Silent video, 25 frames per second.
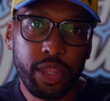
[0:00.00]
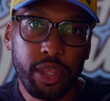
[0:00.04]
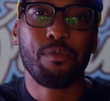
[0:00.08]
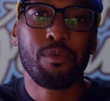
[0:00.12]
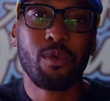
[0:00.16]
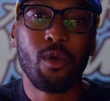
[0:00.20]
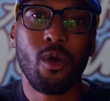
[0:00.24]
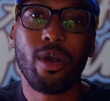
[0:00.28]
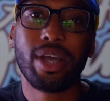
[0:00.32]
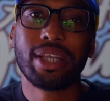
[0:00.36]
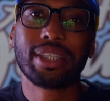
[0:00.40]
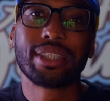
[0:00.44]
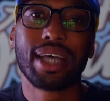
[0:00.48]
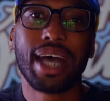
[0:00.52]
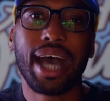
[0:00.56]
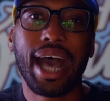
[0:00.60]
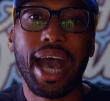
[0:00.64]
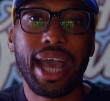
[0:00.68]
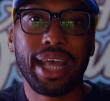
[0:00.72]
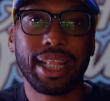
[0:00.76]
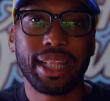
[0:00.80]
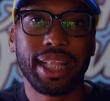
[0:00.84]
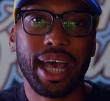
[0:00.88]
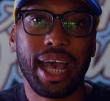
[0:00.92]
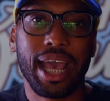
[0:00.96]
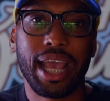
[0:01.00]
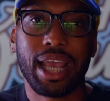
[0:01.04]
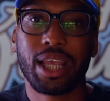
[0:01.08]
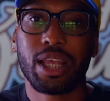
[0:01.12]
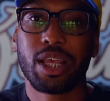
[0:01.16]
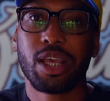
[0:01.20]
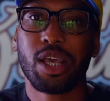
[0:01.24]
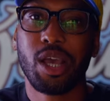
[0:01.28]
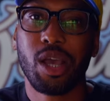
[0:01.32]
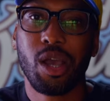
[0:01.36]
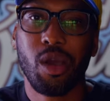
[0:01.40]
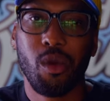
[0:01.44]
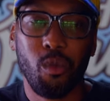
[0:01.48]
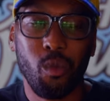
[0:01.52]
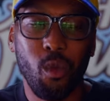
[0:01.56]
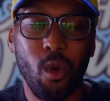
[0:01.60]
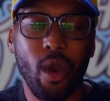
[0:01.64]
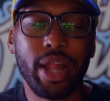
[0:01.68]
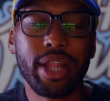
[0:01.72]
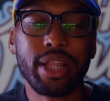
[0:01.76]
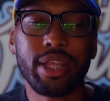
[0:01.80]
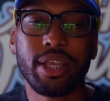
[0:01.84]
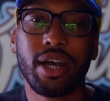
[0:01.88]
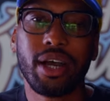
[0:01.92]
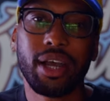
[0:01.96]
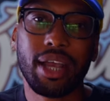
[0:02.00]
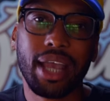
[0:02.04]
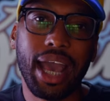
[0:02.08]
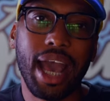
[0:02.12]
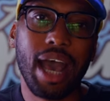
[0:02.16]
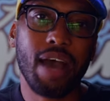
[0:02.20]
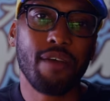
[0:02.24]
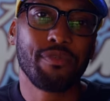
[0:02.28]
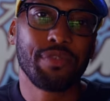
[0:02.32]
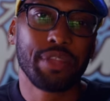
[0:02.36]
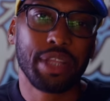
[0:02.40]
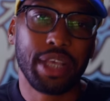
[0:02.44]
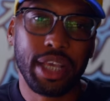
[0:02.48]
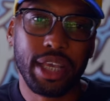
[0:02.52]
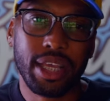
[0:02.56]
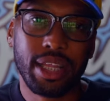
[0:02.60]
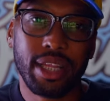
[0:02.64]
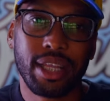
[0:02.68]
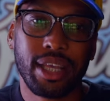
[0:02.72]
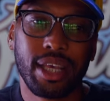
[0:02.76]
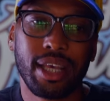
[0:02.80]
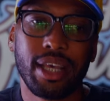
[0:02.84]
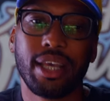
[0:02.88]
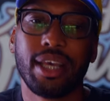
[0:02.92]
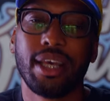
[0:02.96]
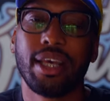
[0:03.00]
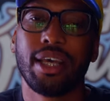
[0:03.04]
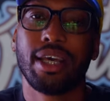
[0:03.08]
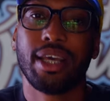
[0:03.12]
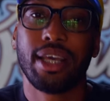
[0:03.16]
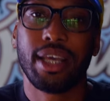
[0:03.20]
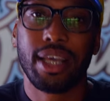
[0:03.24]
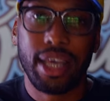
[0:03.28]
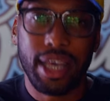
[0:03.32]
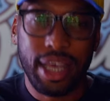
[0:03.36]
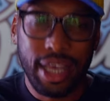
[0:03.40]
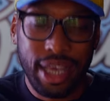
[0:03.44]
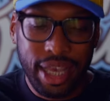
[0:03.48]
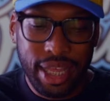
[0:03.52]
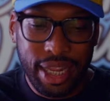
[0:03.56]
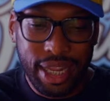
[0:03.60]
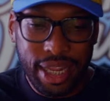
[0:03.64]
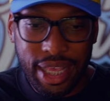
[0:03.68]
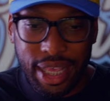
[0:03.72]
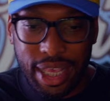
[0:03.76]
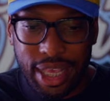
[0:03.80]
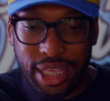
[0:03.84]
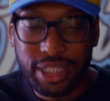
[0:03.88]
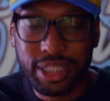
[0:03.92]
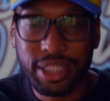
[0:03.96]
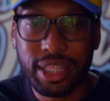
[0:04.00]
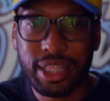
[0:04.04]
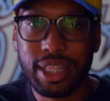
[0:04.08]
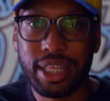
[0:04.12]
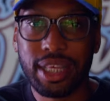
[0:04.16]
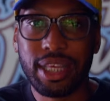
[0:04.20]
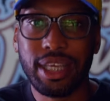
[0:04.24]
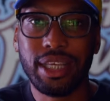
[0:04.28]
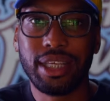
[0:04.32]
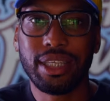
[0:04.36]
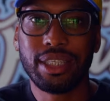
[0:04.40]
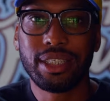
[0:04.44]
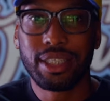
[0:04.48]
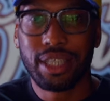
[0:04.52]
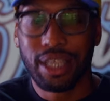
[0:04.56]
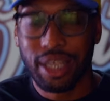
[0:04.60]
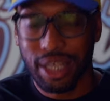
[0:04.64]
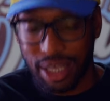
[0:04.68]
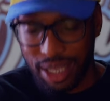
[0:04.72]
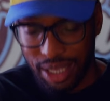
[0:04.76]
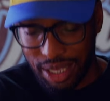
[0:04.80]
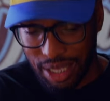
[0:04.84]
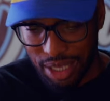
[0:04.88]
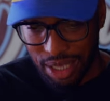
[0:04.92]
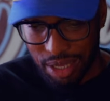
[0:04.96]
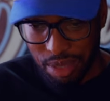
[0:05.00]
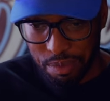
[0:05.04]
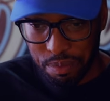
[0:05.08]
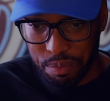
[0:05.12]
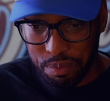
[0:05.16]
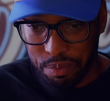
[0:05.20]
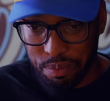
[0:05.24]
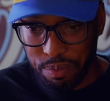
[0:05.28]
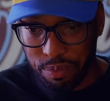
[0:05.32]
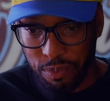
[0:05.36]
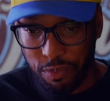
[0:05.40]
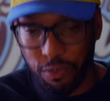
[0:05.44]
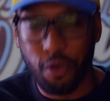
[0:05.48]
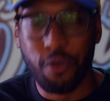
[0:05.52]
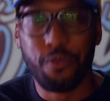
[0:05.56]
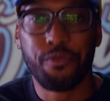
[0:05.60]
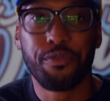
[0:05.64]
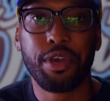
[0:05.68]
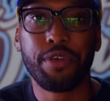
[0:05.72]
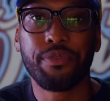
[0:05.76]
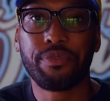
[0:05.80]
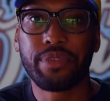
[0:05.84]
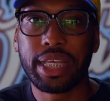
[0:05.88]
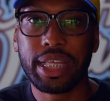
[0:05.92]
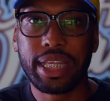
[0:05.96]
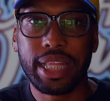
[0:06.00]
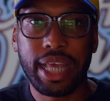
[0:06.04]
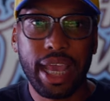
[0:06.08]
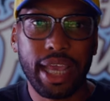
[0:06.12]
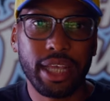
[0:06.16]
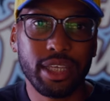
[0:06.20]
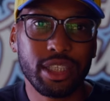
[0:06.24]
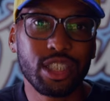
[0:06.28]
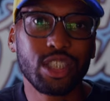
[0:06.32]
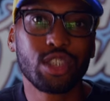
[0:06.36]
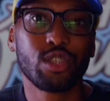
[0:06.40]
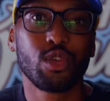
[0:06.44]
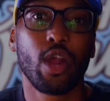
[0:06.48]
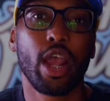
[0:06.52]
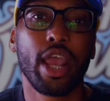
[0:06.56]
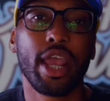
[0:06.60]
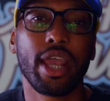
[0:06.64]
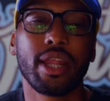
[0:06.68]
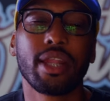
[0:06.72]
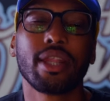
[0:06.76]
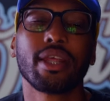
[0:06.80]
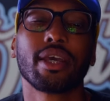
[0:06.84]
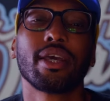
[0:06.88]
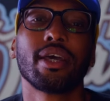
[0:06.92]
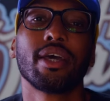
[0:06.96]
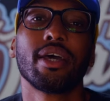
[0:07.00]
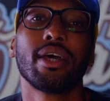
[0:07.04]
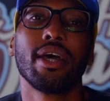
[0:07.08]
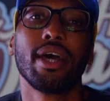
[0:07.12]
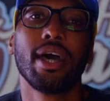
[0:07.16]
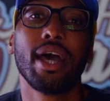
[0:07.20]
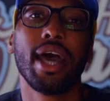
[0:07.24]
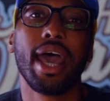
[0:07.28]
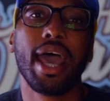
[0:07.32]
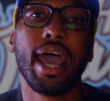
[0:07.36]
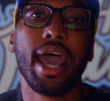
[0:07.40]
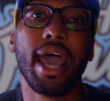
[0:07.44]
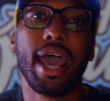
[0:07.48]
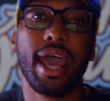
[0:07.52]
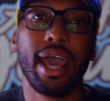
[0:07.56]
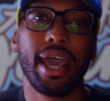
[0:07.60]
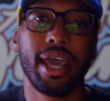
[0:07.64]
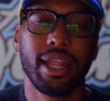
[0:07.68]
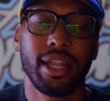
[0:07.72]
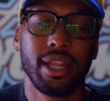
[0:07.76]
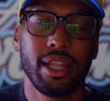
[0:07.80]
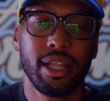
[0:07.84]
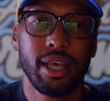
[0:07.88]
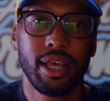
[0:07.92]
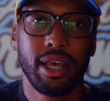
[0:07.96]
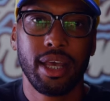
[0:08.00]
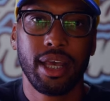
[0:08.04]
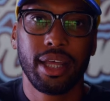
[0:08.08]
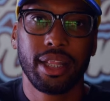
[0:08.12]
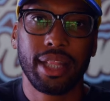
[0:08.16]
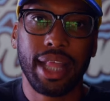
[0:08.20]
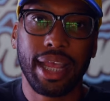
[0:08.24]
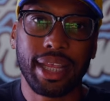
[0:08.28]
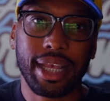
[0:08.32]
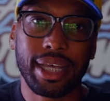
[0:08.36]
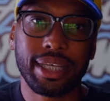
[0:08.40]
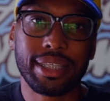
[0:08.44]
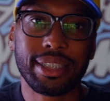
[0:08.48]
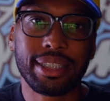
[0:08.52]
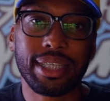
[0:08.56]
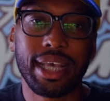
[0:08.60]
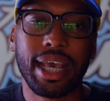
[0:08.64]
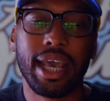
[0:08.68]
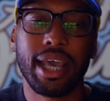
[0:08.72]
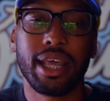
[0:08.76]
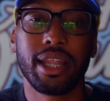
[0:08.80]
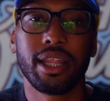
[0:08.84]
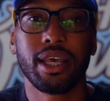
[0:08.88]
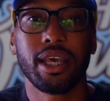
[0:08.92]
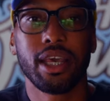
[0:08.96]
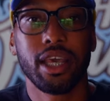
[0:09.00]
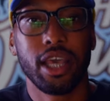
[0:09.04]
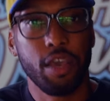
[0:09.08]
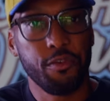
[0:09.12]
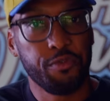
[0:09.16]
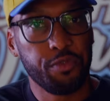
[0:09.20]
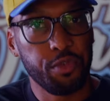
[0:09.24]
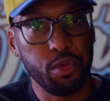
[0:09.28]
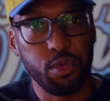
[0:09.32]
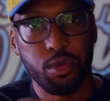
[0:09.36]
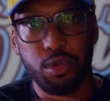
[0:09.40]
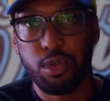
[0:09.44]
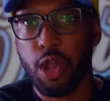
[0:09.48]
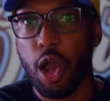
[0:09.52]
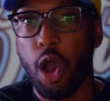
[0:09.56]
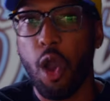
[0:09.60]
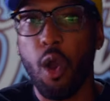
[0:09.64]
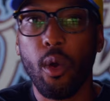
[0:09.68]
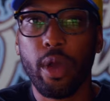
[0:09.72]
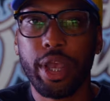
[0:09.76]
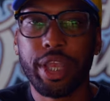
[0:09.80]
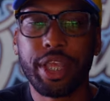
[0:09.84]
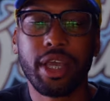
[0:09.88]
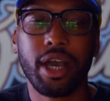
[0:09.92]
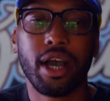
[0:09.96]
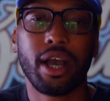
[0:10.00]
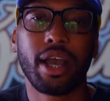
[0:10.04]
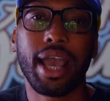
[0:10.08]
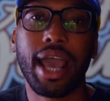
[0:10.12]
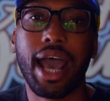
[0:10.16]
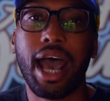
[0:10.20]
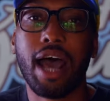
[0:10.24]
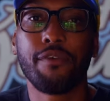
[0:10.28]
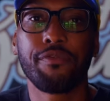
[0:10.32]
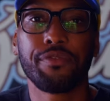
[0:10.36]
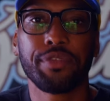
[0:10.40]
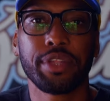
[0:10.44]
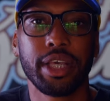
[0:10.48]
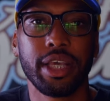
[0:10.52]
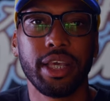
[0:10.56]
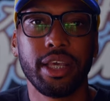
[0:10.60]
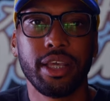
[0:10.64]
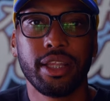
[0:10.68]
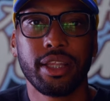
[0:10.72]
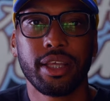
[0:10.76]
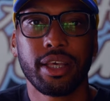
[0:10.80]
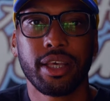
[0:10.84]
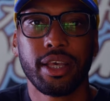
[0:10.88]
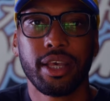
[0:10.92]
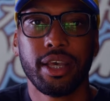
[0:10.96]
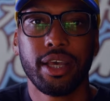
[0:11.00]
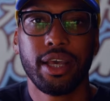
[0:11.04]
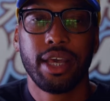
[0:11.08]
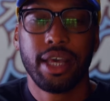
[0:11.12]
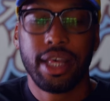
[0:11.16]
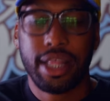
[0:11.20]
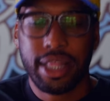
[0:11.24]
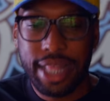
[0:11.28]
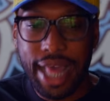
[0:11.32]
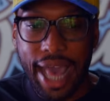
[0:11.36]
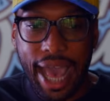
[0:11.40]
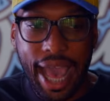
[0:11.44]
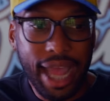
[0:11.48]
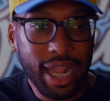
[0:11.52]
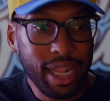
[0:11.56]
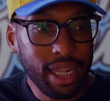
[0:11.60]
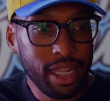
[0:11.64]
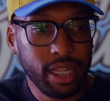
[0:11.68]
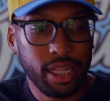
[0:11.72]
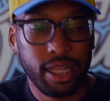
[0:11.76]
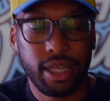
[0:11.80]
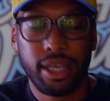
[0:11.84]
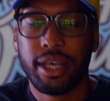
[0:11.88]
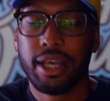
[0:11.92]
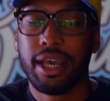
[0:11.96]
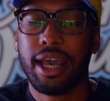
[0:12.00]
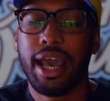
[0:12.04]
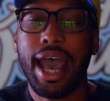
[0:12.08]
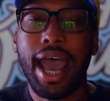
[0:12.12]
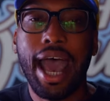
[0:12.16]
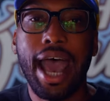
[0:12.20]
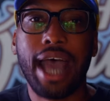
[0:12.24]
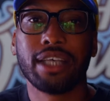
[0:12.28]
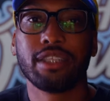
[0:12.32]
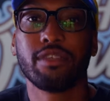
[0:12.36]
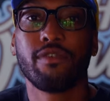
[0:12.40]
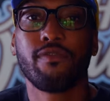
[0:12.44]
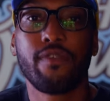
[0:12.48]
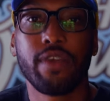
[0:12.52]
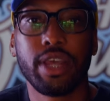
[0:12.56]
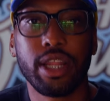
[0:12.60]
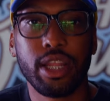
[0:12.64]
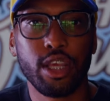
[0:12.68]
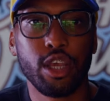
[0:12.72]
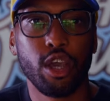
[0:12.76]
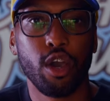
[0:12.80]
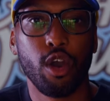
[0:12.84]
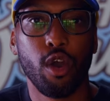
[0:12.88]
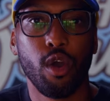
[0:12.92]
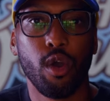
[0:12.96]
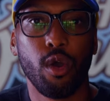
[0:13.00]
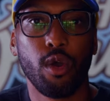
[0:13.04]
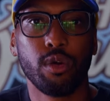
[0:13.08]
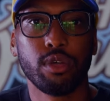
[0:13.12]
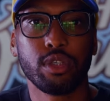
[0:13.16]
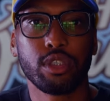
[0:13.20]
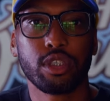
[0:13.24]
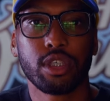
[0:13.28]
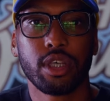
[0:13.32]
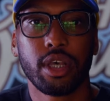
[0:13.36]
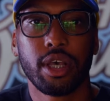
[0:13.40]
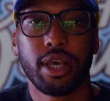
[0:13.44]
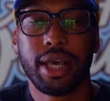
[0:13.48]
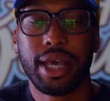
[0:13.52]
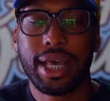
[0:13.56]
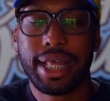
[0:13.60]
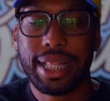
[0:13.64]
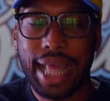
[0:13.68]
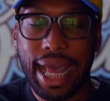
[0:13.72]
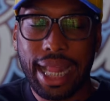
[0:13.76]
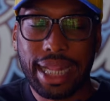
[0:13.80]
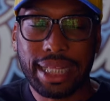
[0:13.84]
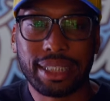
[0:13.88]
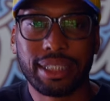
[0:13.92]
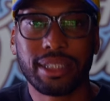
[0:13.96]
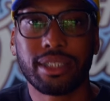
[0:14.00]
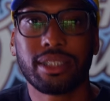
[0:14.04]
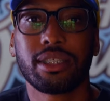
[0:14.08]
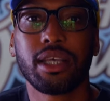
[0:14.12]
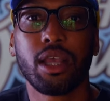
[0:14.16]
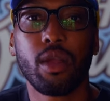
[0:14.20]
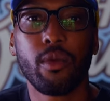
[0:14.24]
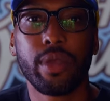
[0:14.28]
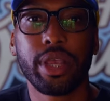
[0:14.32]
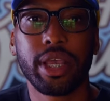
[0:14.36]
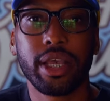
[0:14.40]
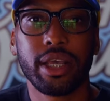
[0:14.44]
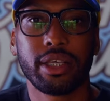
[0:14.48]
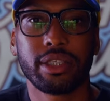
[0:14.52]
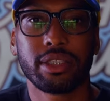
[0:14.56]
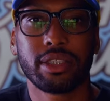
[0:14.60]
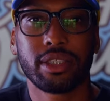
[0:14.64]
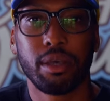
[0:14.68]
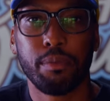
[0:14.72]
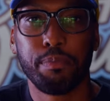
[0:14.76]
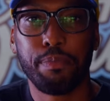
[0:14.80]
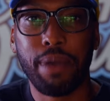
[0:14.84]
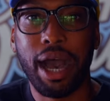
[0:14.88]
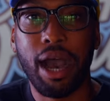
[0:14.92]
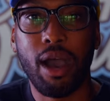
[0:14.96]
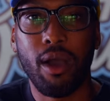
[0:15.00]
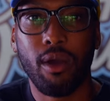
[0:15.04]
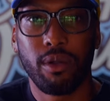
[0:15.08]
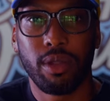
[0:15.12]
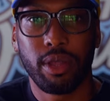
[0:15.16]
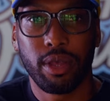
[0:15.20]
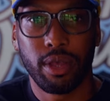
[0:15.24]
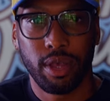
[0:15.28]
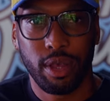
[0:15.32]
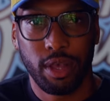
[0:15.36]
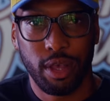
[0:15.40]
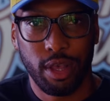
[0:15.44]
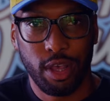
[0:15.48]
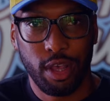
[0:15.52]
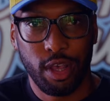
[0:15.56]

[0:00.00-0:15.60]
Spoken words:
I'm going to highlight one young athlete in each of these for 50 days straight. And like I said, if you know a young athlete that has videos, that is serious about